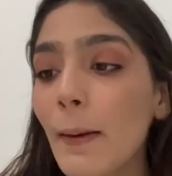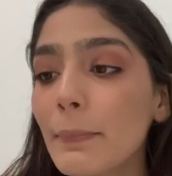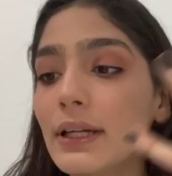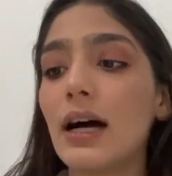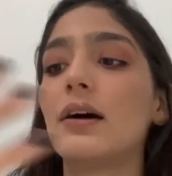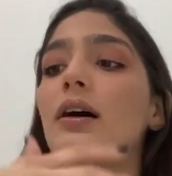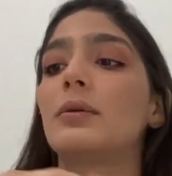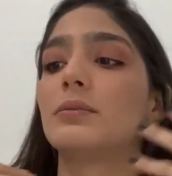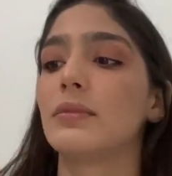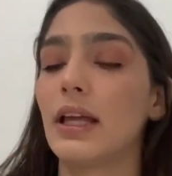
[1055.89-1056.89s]
But now
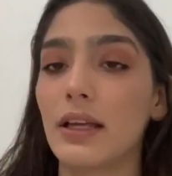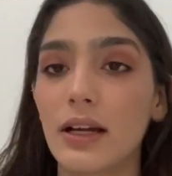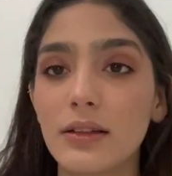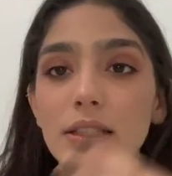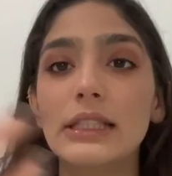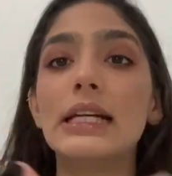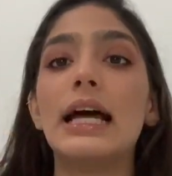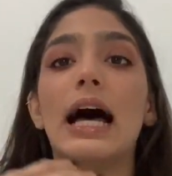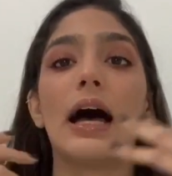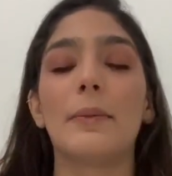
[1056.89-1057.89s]
I'm
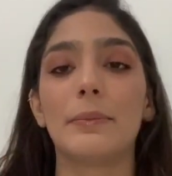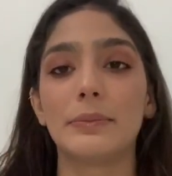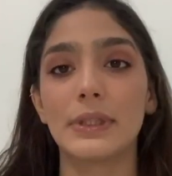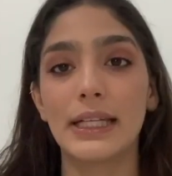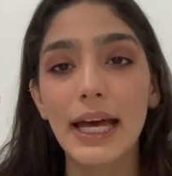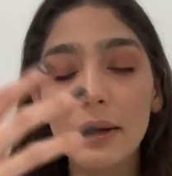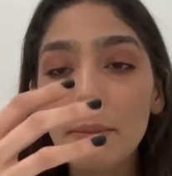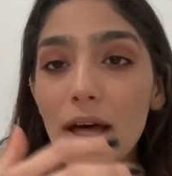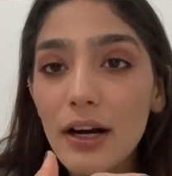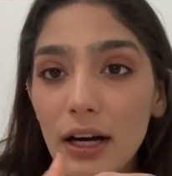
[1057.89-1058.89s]
getting
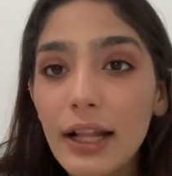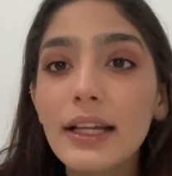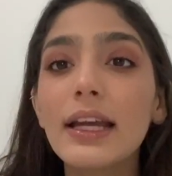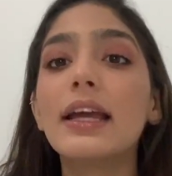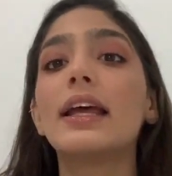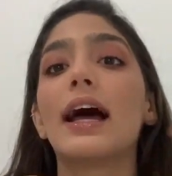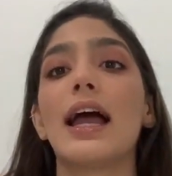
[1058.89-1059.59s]
better at it.